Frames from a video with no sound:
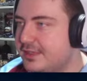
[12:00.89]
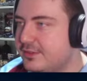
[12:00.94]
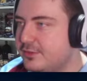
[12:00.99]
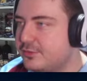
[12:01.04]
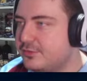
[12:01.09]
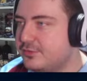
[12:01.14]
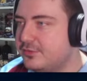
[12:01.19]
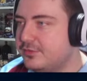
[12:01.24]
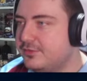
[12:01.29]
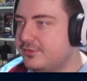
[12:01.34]
it
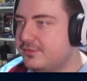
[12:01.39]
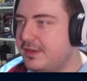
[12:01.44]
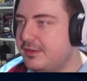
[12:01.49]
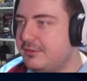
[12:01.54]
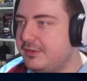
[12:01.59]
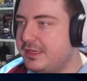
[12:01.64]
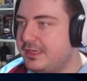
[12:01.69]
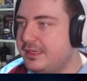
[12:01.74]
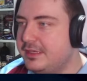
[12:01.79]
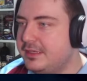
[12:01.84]
looks
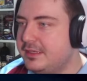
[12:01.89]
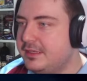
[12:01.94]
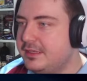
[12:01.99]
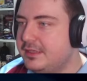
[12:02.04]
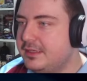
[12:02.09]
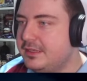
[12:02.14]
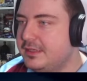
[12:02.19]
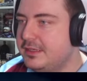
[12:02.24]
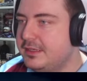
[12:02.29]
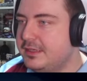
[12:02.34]
very,
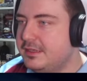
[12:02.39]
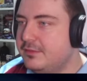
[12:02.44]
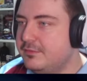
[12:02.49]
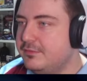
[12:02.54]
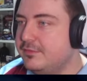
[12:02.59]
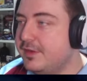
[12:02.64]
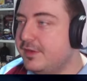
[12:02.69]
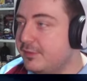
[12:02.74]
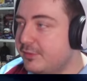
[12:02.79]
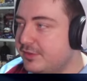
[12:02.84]

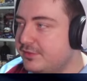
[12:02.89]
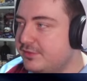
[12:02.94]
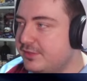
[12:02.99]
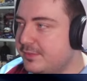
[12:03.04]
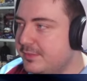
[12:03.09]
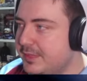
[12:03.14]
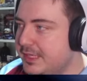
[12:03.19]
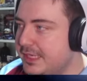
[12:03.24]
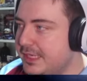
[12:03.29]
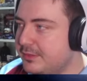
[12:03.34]
very
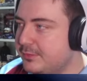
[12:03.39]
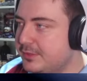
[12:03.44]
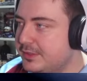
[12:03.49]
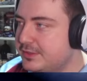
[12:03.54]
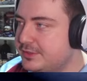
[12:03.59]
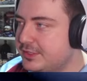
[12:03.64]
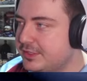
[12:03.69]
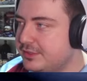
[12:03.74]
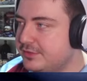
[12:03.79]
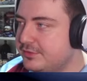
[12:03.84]
similar,
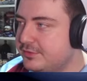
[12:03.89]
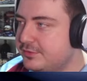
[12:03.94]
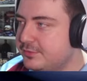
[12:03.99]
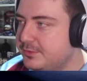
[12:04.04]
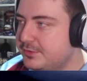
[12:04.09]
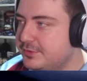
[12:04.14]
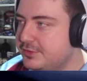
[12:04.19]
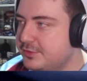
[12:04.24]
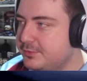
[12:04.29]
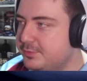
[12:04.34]
which is
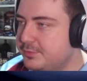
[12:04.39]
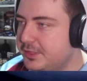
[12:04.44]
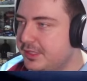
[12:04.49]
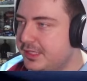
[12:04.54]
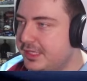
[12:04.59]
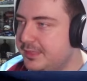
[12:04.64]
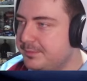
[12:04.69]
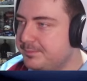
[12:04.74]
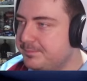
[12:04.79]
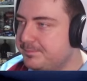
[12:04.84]
which is
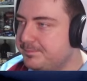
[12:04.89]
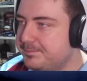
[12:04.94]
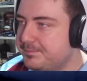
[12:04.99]
brilliant.